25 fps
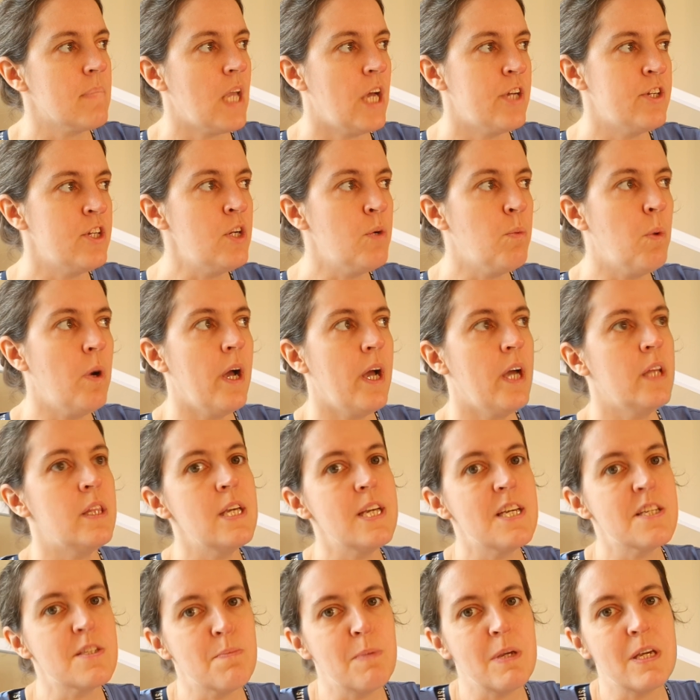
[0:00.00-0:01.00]
I don't know why. I
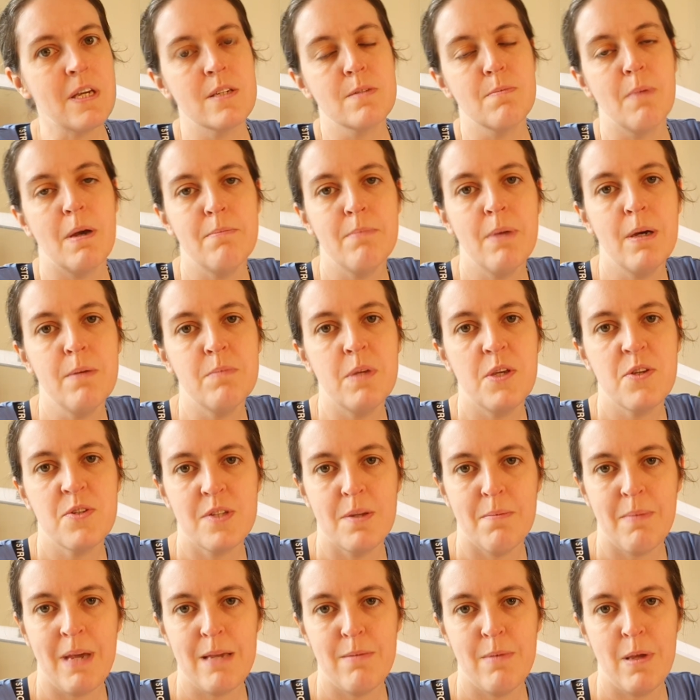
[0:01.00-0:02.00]
think it's because my mum used
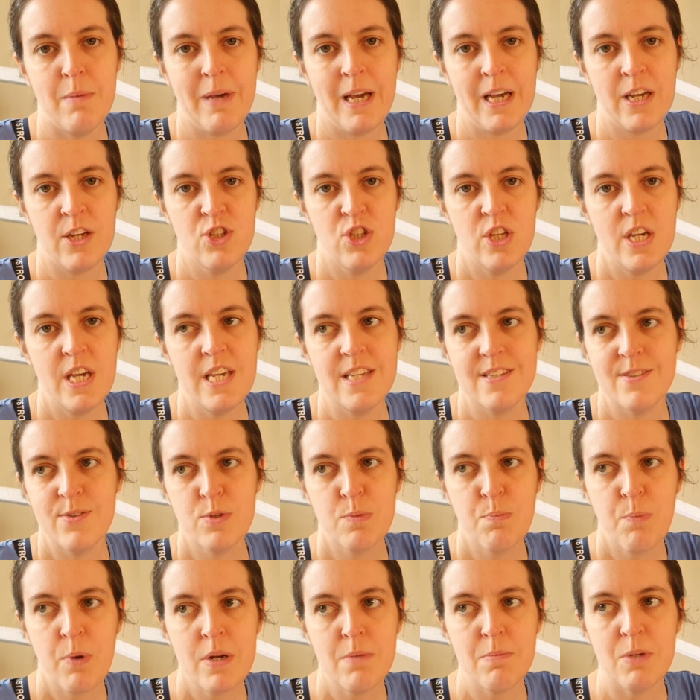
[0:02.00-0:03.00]
to make me mac and cheese. It
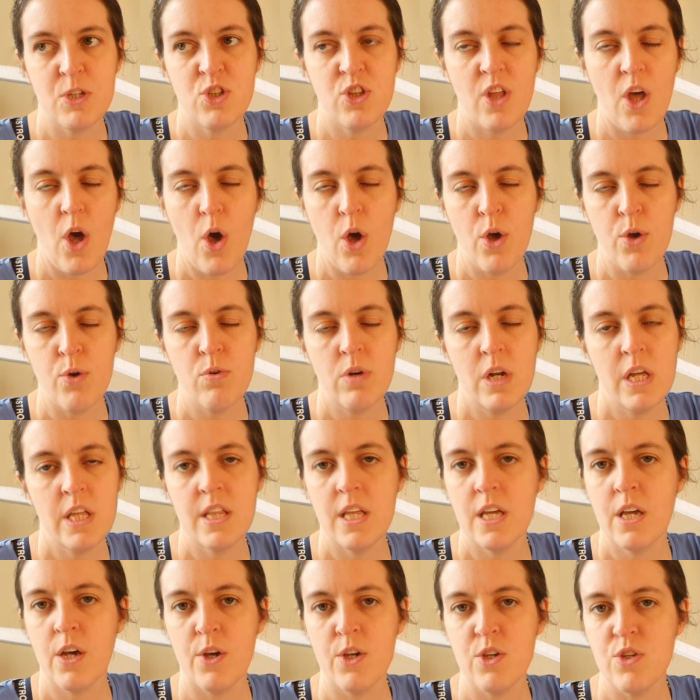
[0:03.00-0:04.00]
was pretty much the only
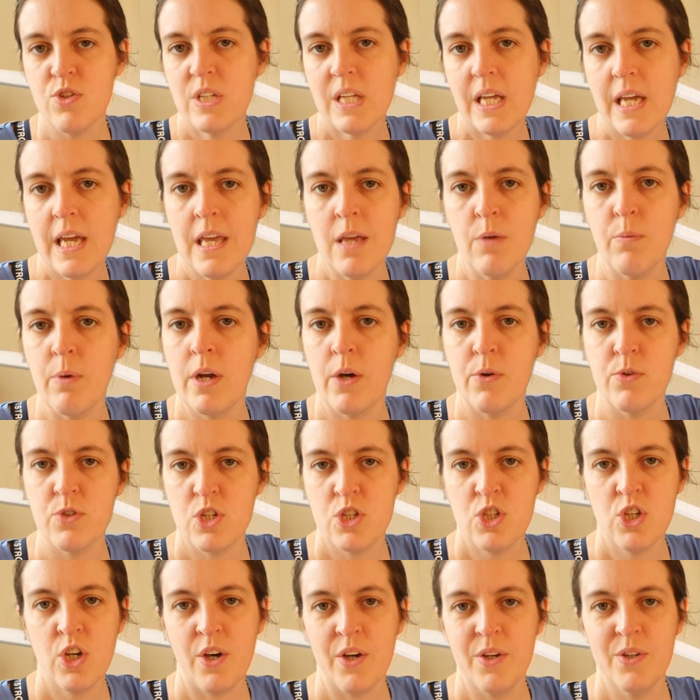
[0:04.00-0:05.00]
thing I used to eat when I was
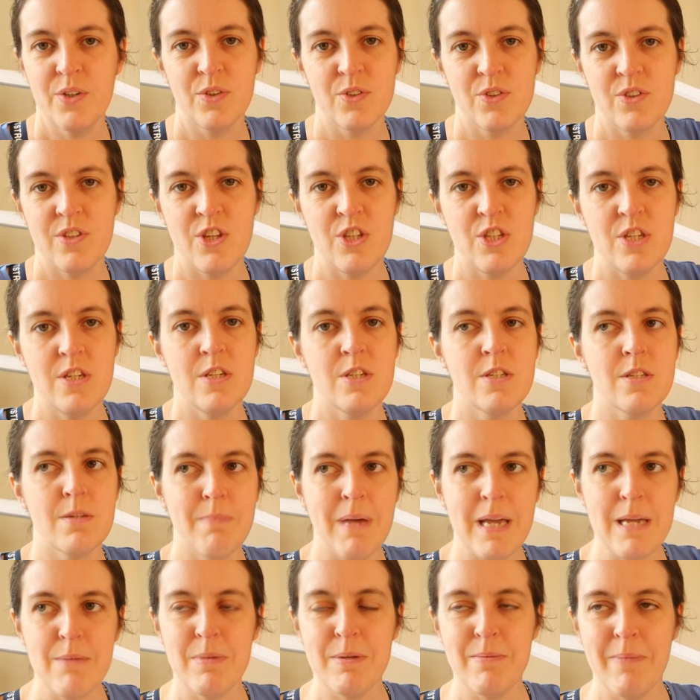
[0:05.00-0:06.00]
a child. So she used to
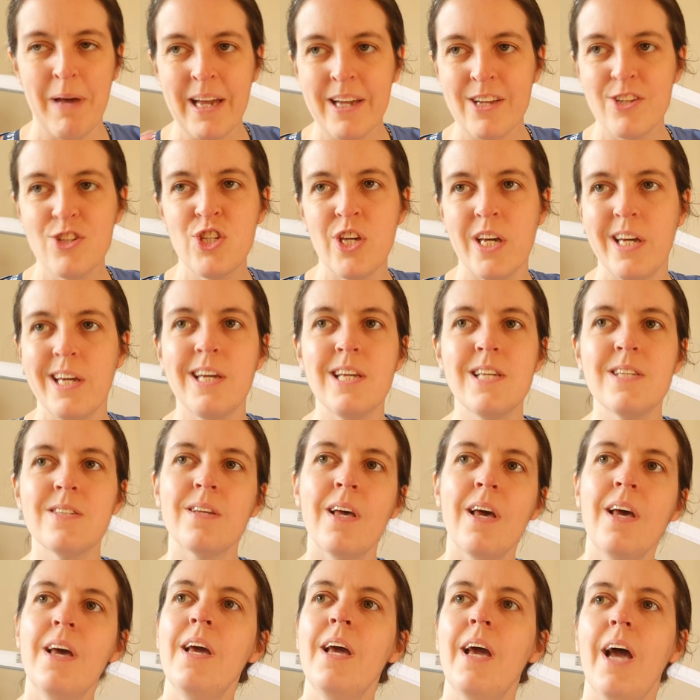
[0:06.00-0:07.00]
make me mac and cheese,
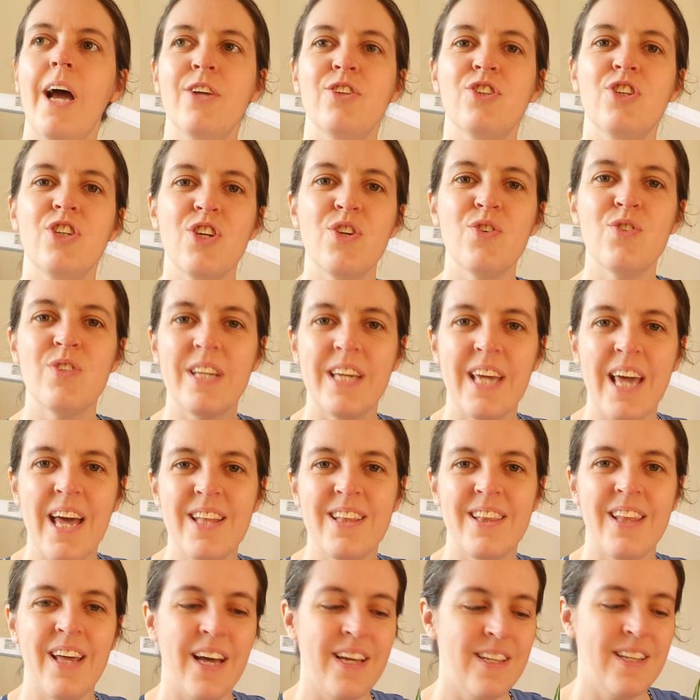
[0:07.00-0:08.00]
and she used to
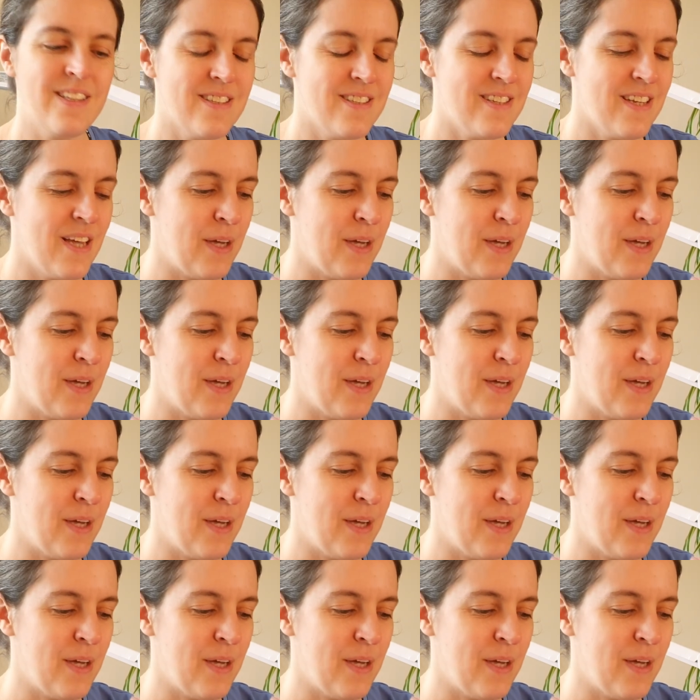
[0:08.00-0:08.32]
get that,